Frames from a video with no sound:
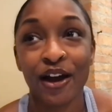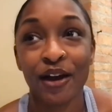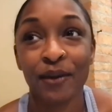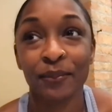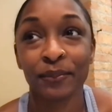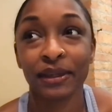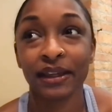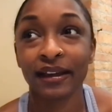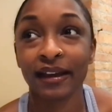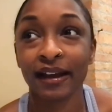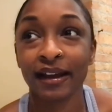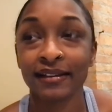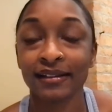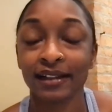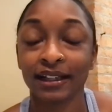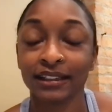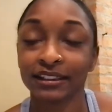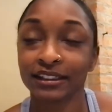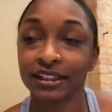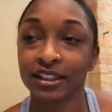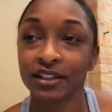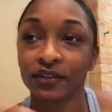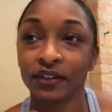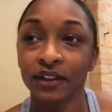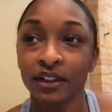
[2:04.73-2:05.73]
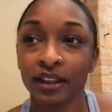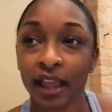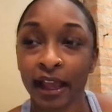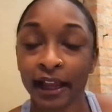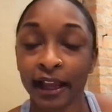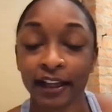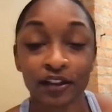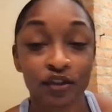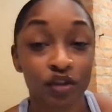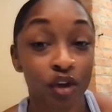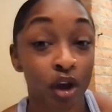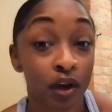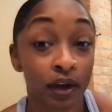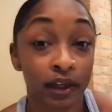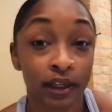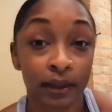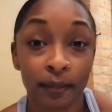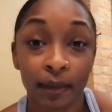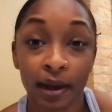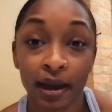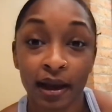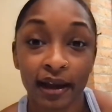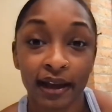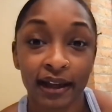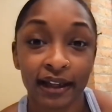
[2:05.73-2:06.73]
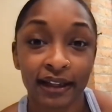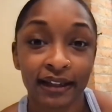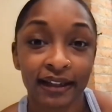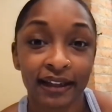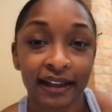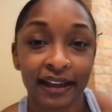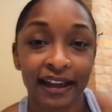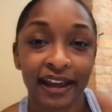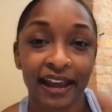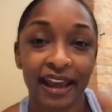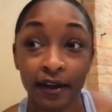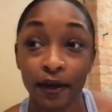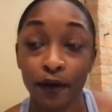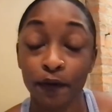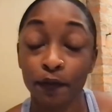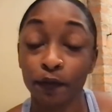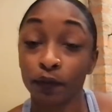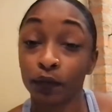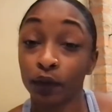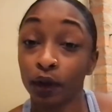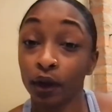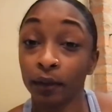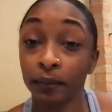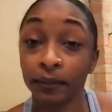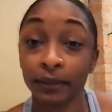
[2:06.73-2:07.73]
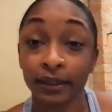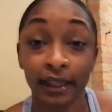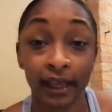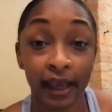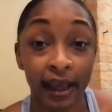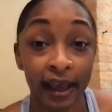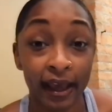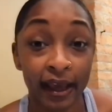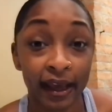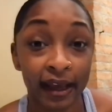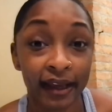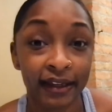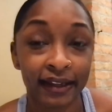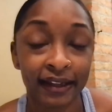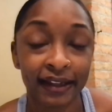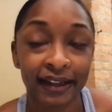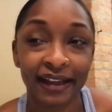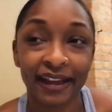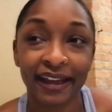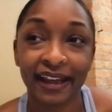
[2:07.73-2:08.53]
because I just feel like it's already mine from dad.